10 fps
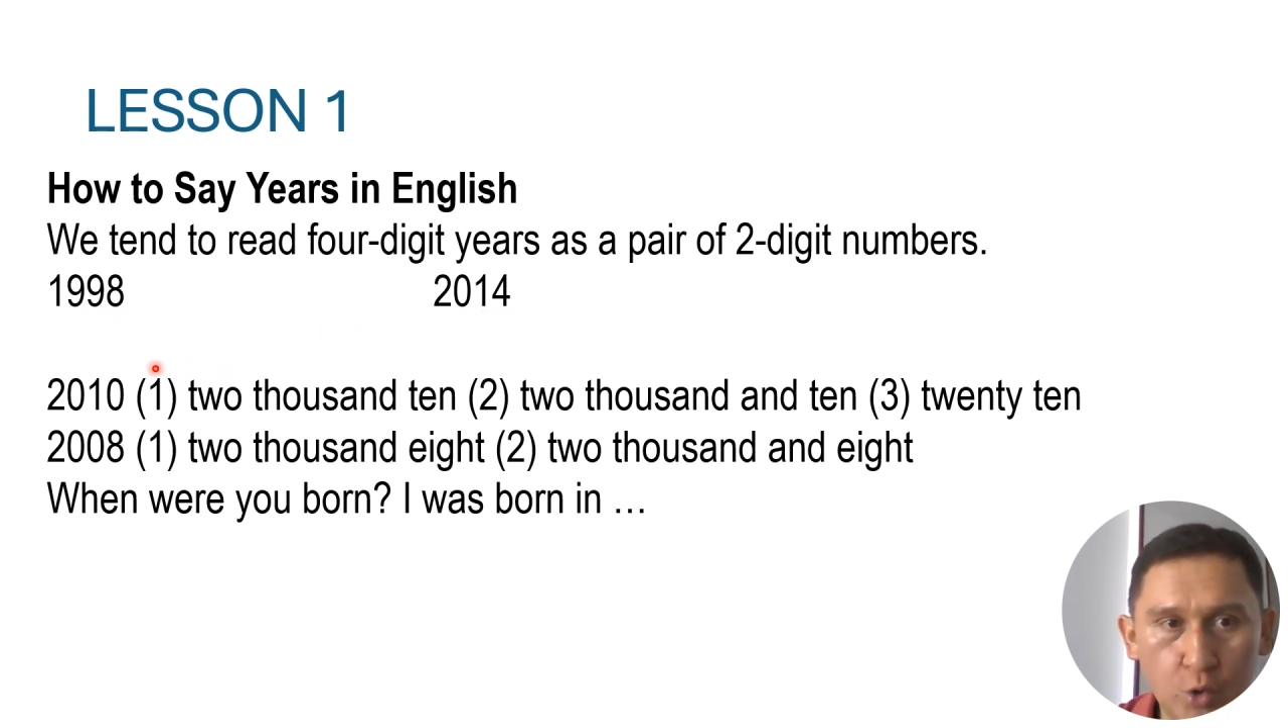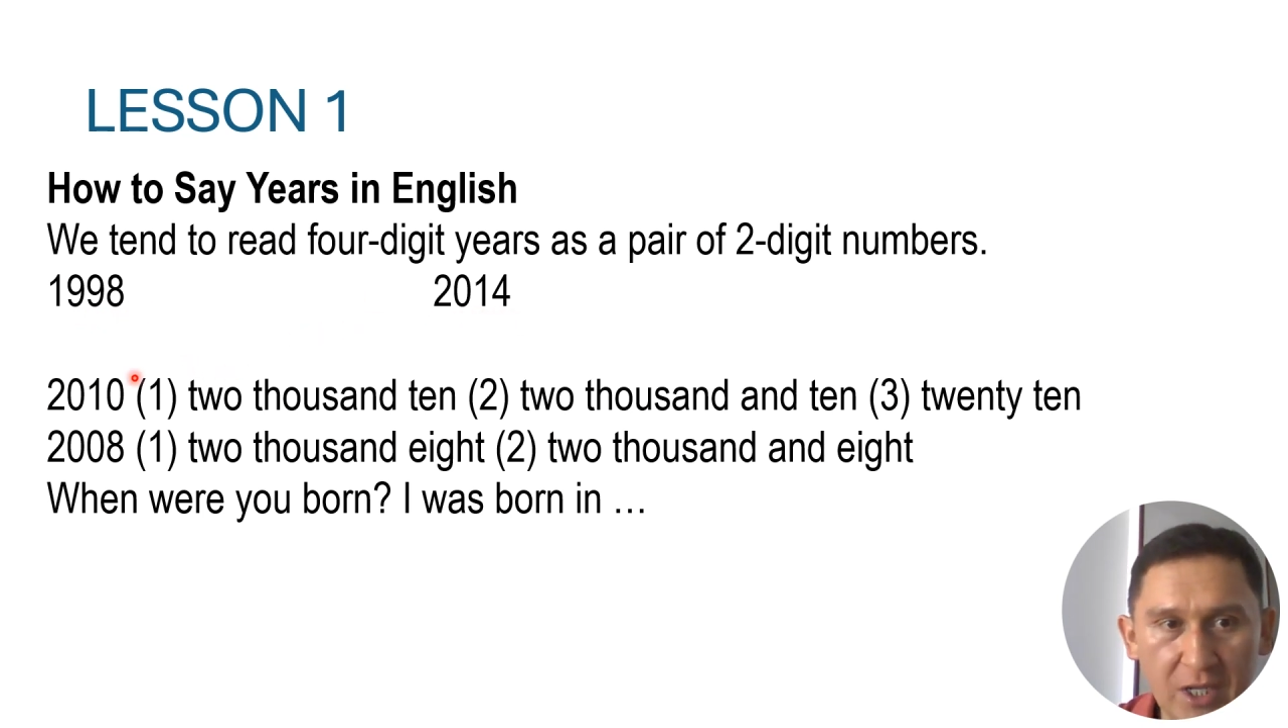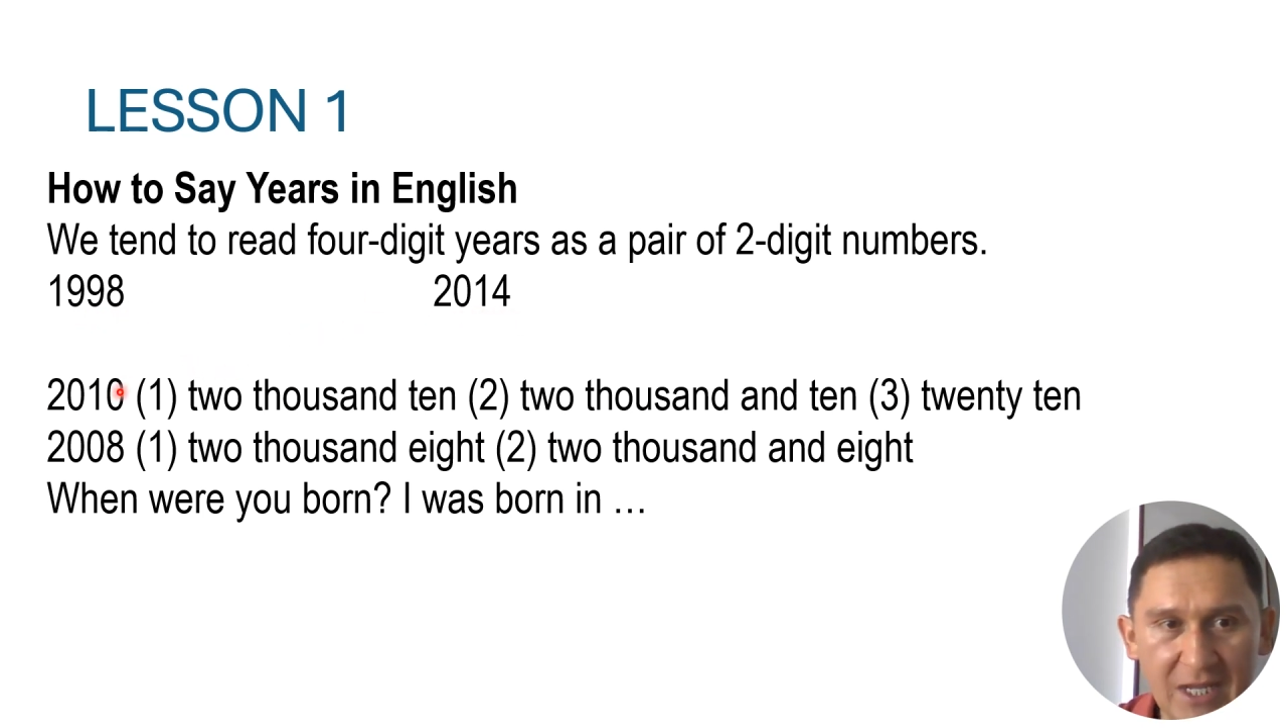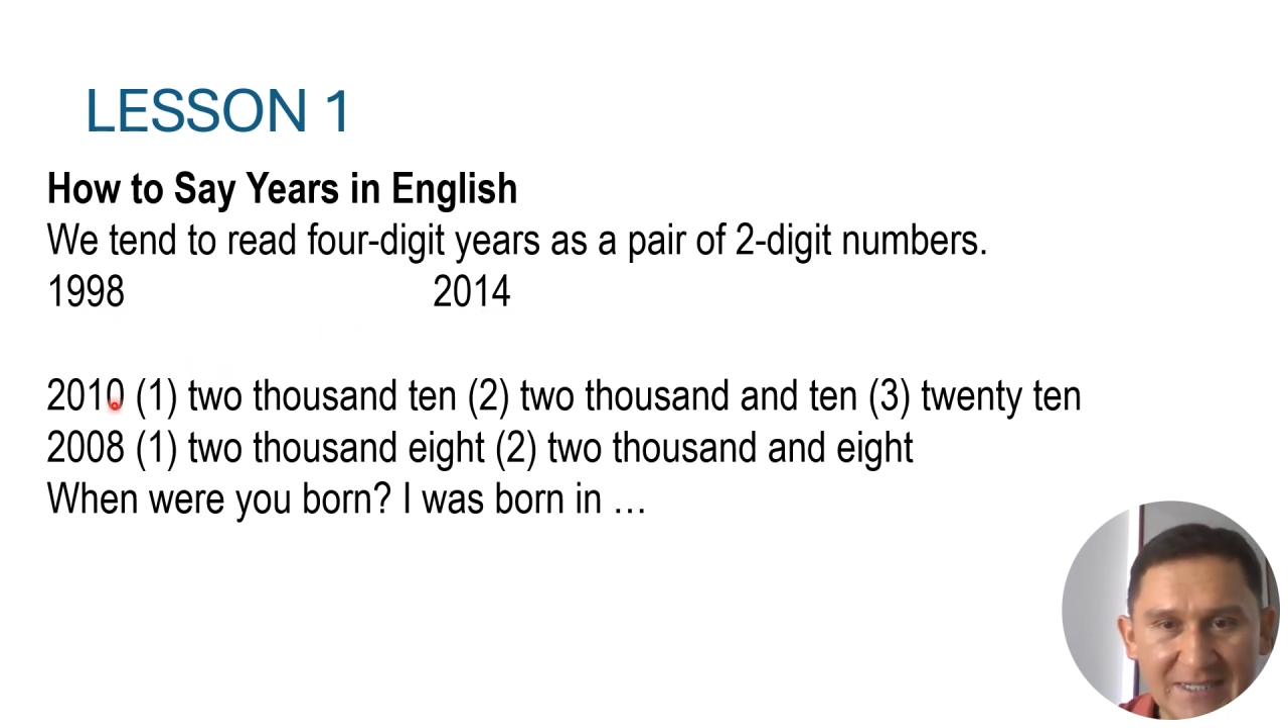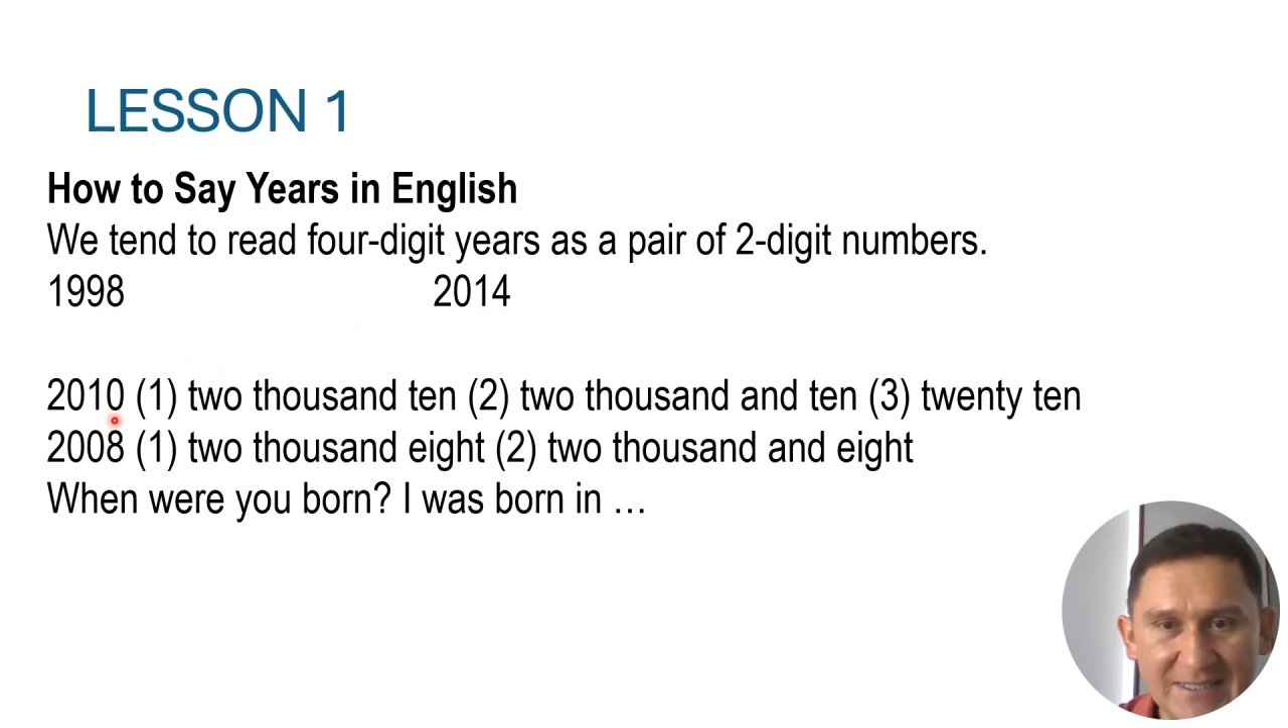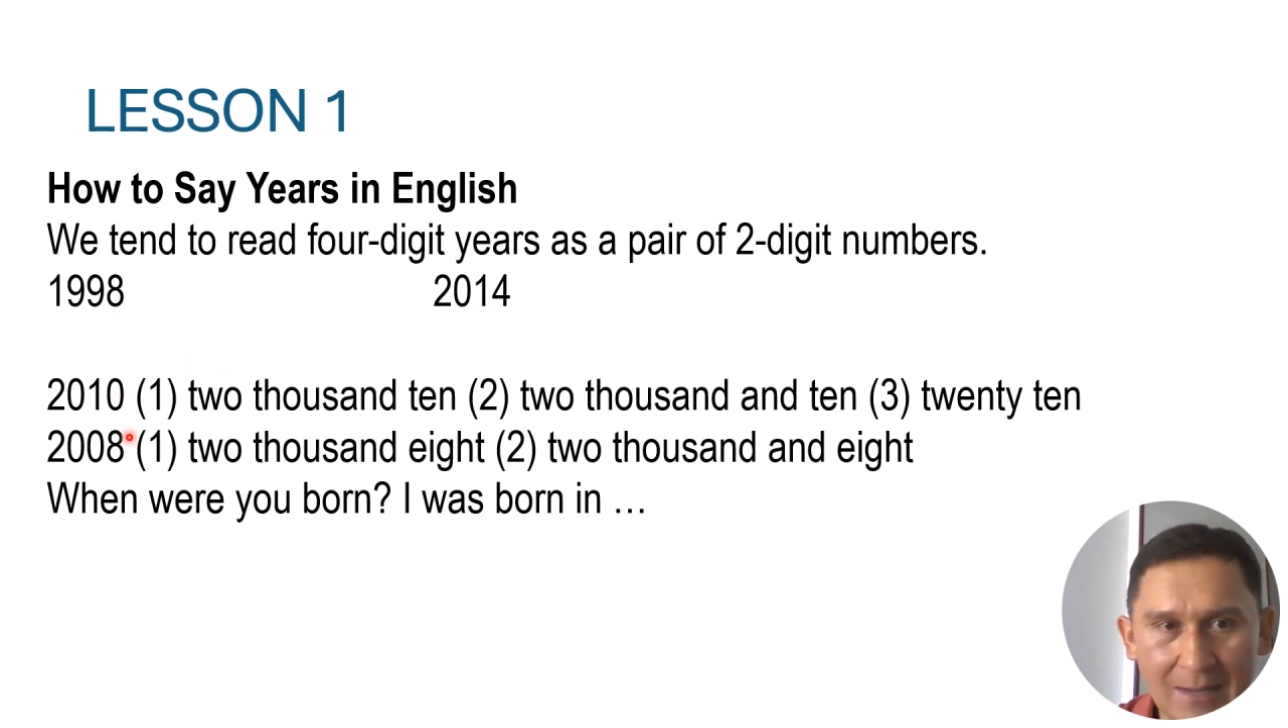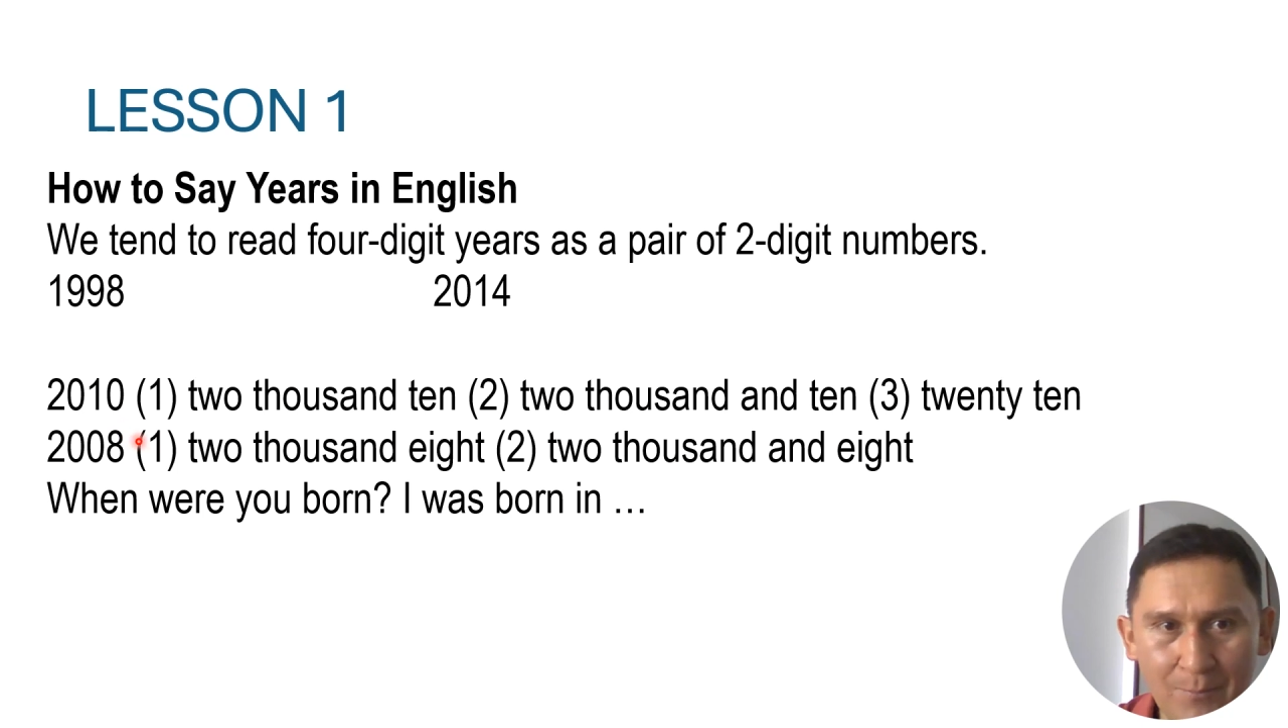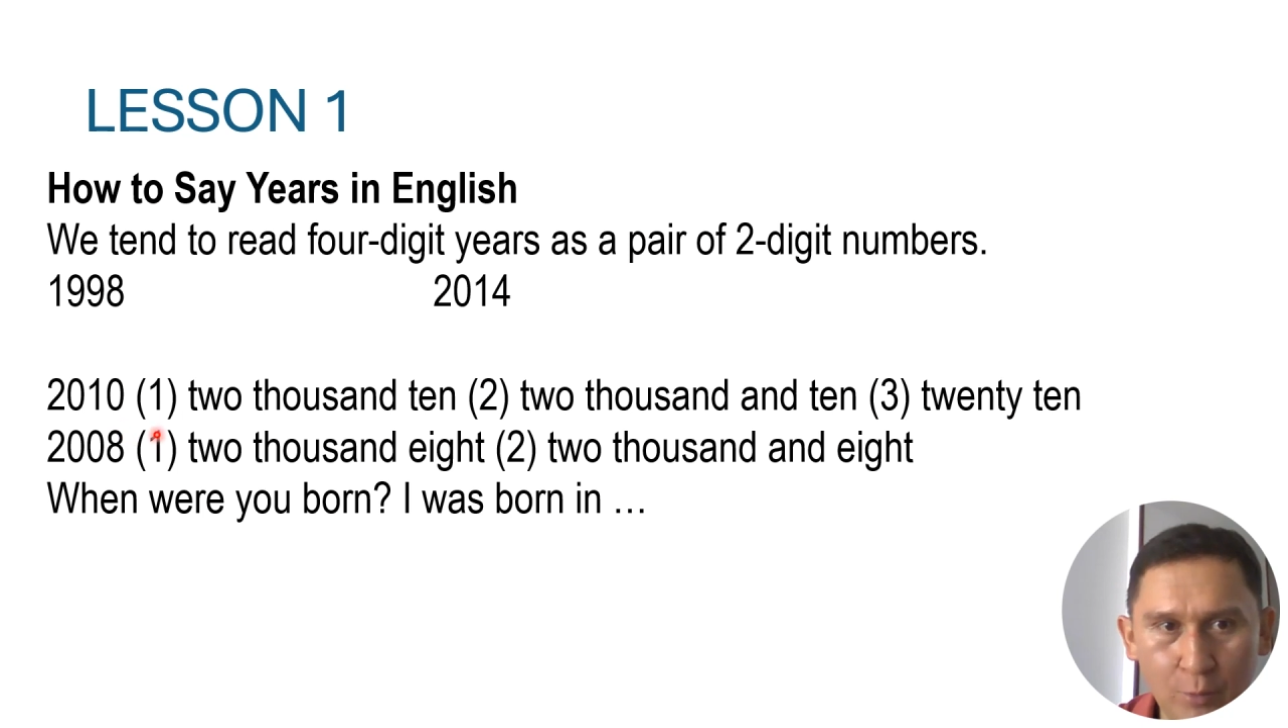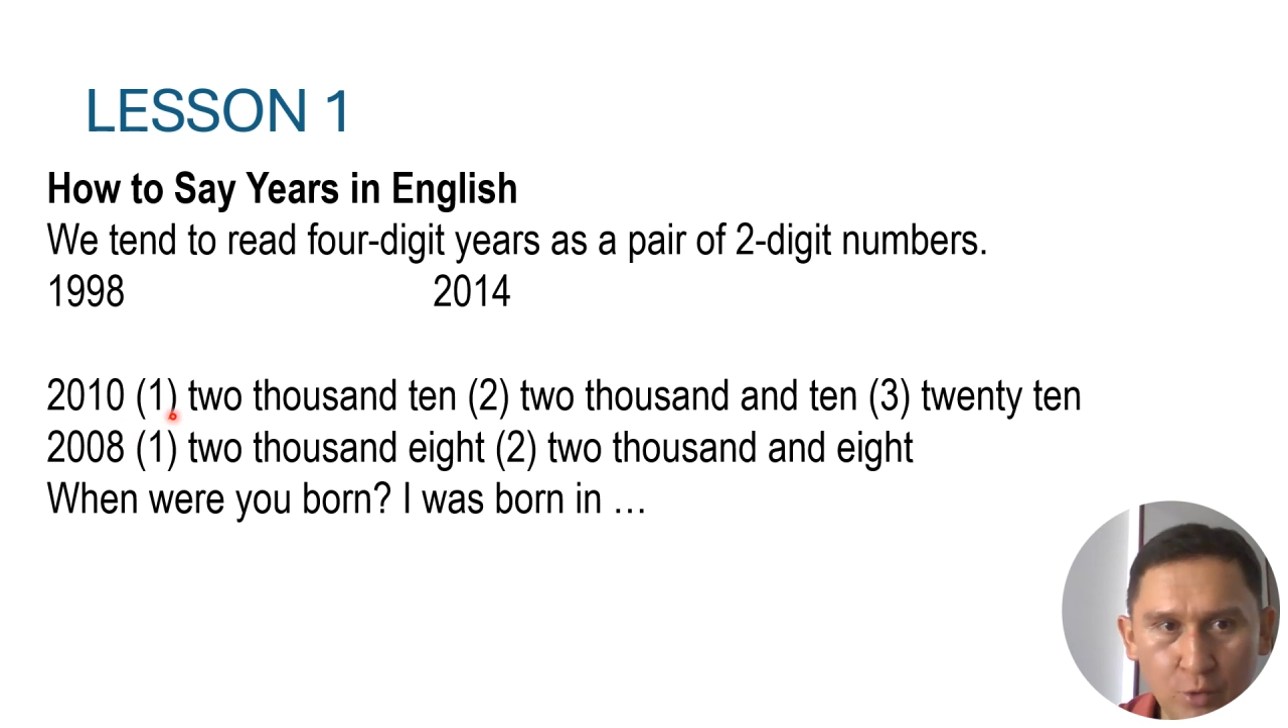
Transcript: examples